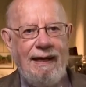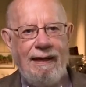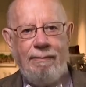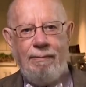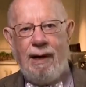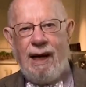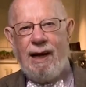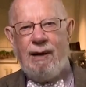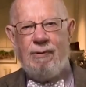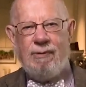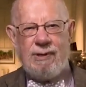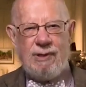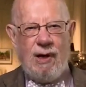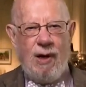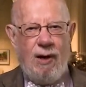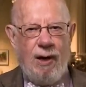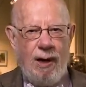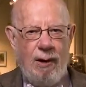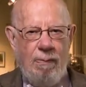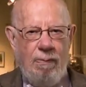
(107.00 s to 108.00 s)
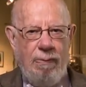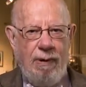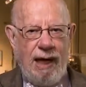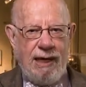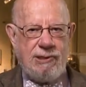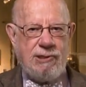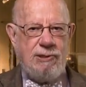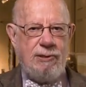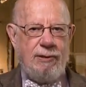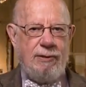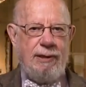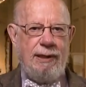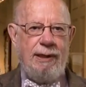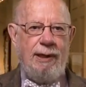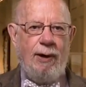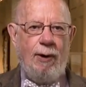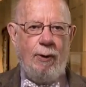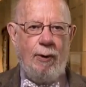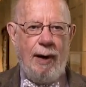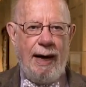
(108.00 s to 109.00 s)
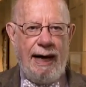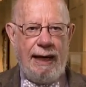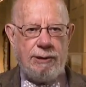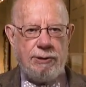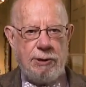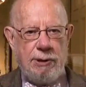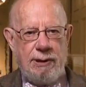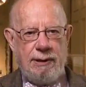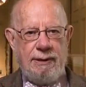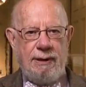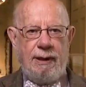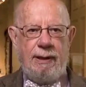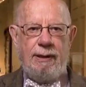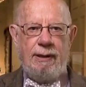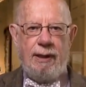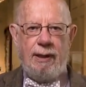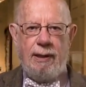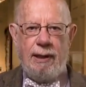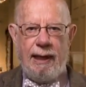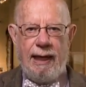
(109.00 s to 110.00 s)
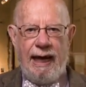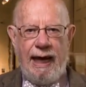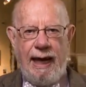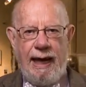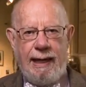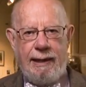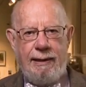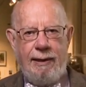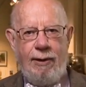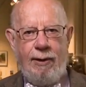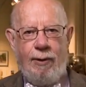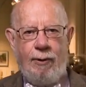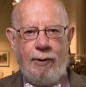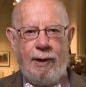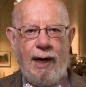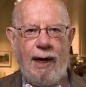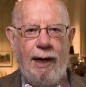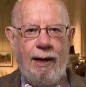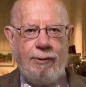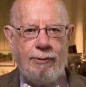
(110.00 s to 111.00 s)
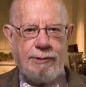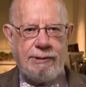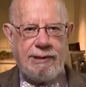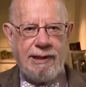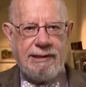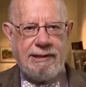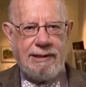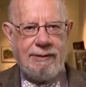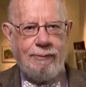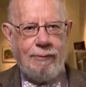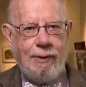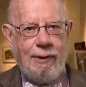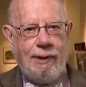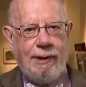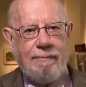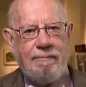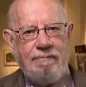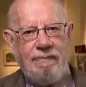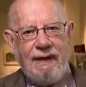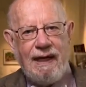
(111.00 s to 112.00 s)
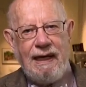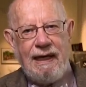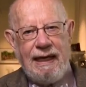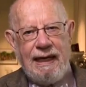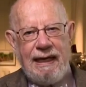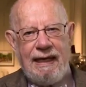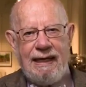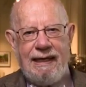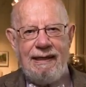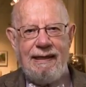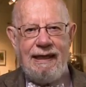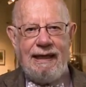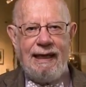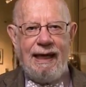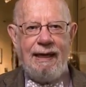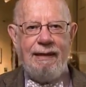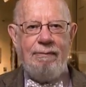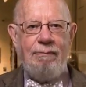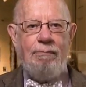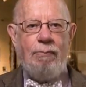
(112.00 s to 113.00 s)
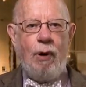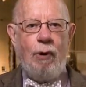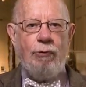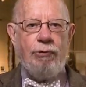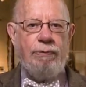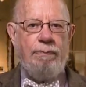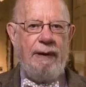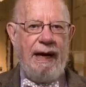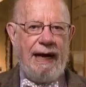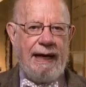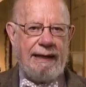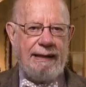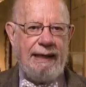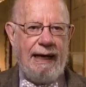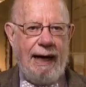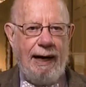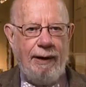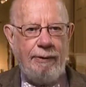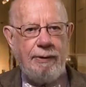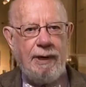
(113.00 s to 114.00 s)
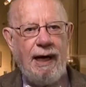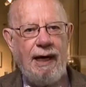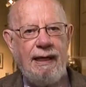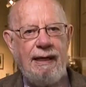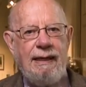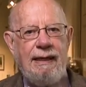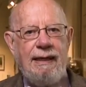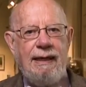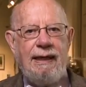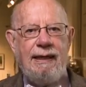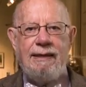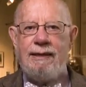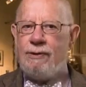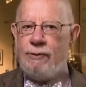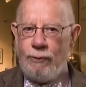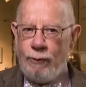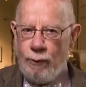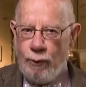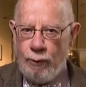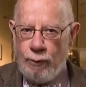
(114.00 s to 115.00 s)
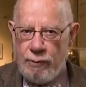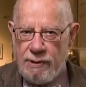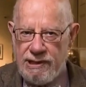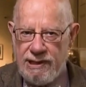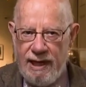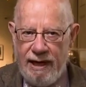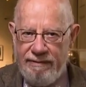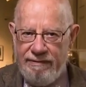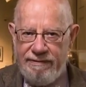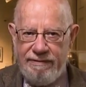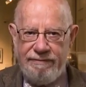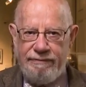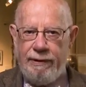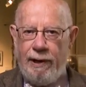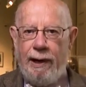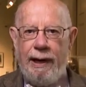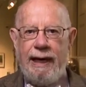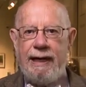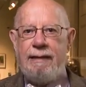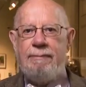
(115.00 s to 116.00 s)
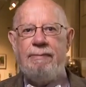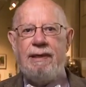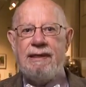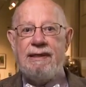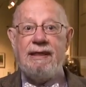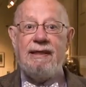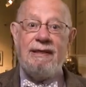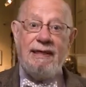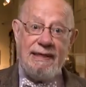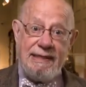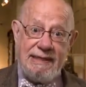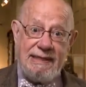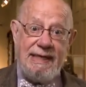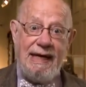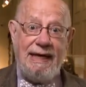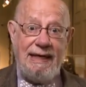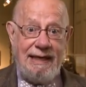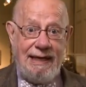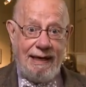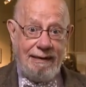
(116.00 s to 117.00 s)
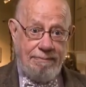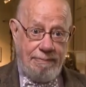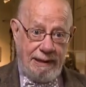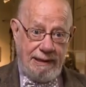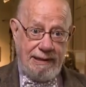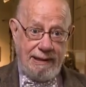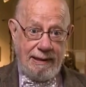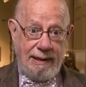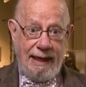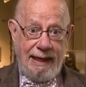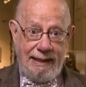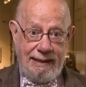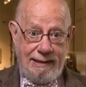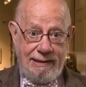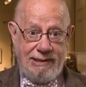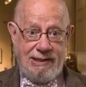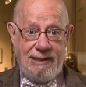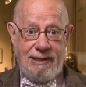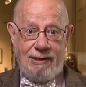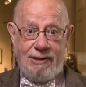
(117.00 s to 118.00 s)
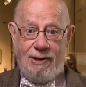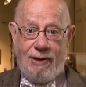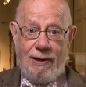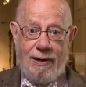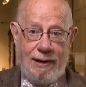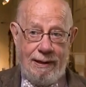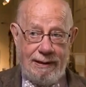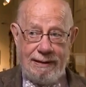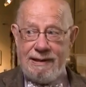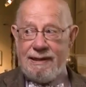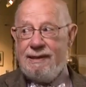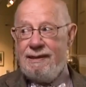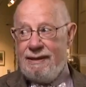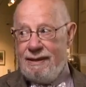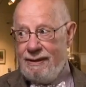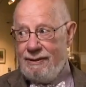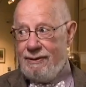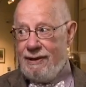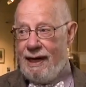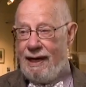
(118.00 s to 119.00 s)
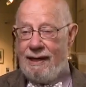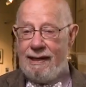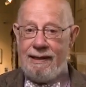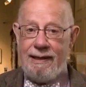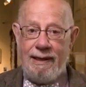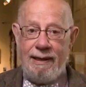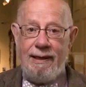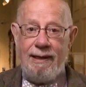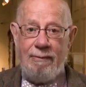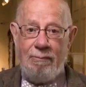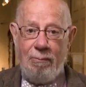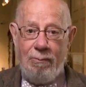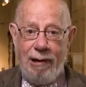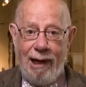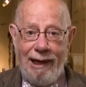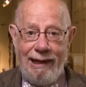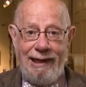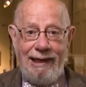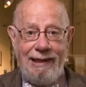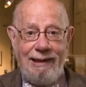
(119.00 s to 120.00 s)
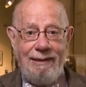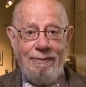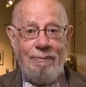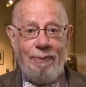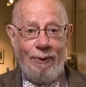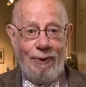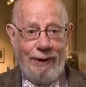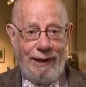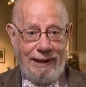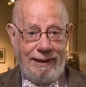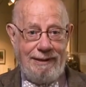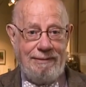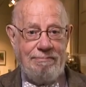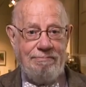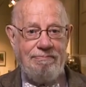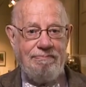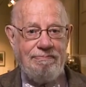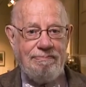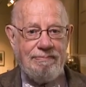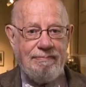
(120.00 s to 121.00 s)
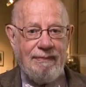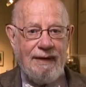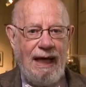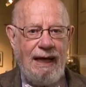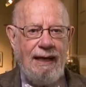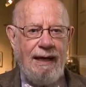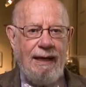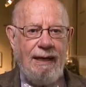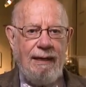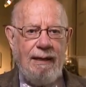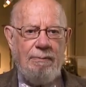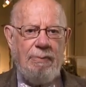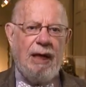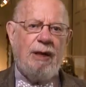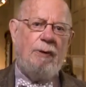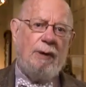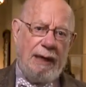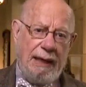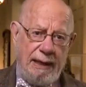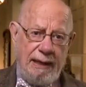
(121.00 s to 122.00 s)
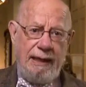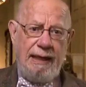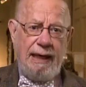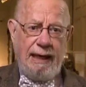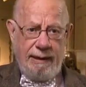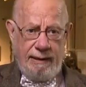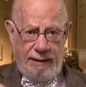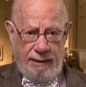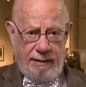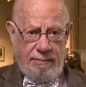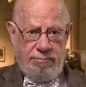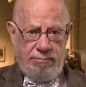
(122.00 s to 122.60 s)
but it was all bluster and no action, all hat and no cows, as it were. In the end, both backed down, and the duel was never fought. But to this day, that piece of land is still called, you got it, Bloody Point. By the way, in the end, the